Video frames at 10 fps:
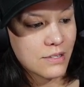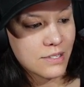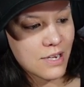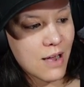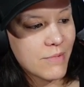
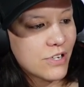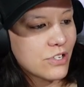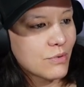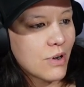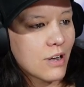Thomas,
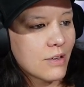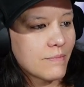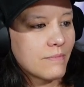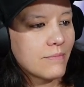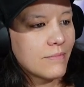you're
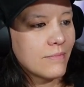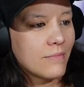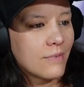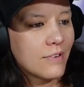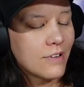welcome.
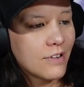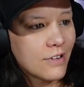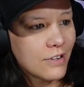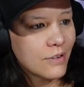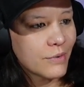
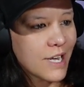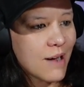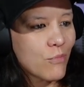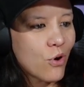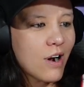We got more